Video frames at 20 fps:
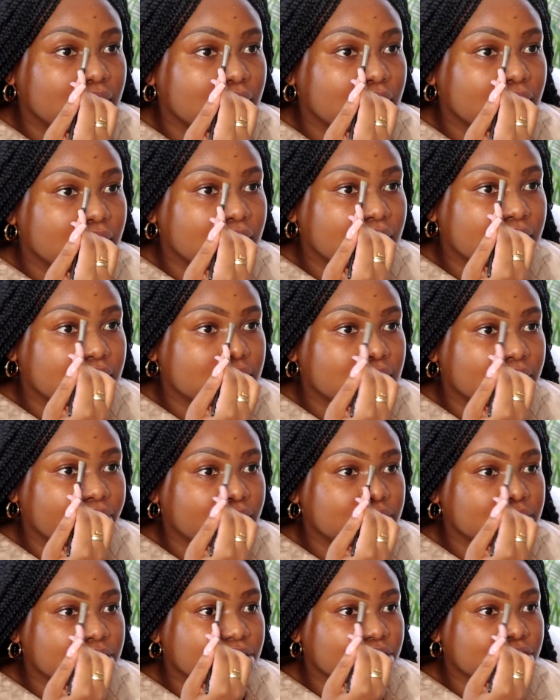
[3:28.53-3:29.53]
and I
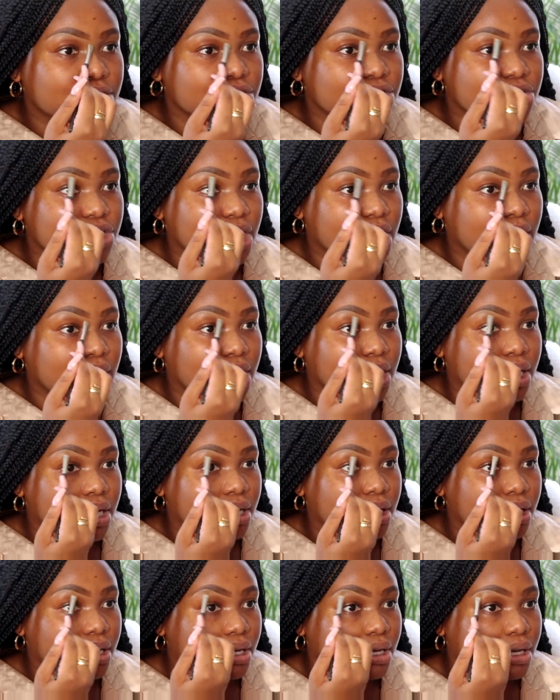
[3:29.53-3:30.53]
wasn't going to share
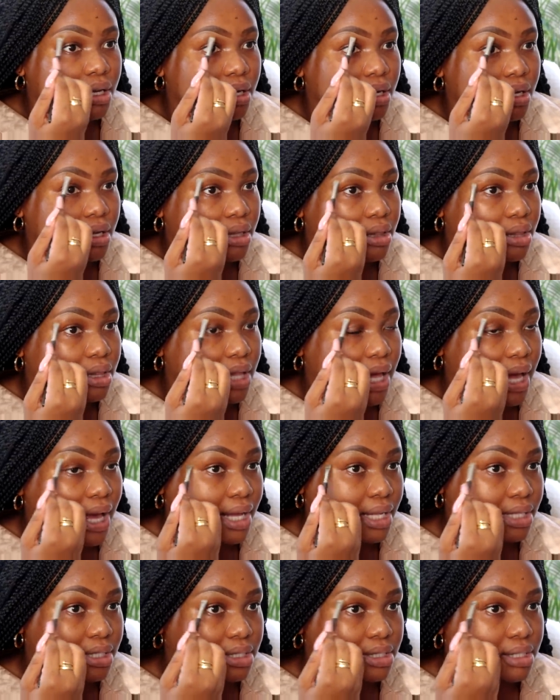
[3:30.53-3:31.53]

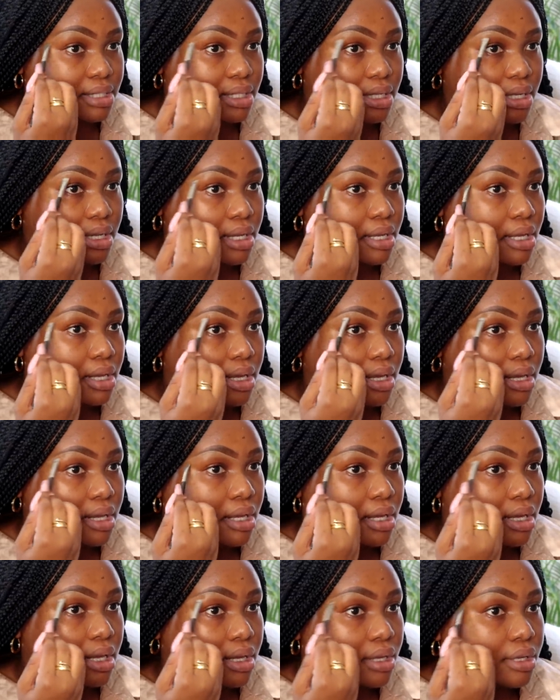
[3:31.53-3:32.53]
that,
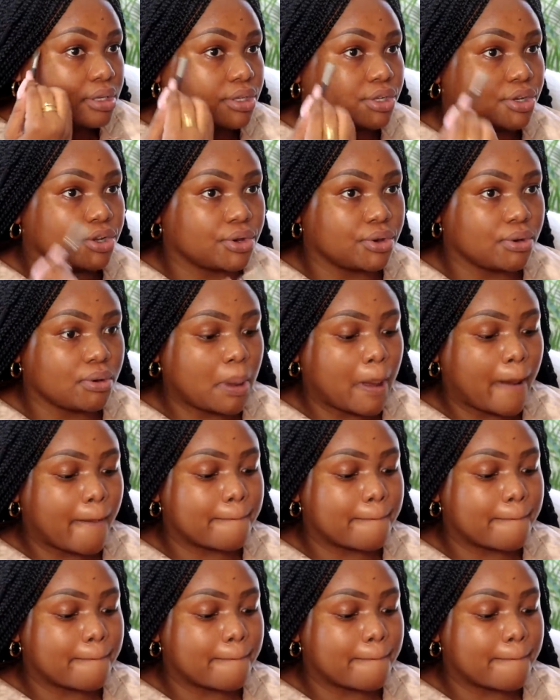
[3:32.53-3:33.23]
you know.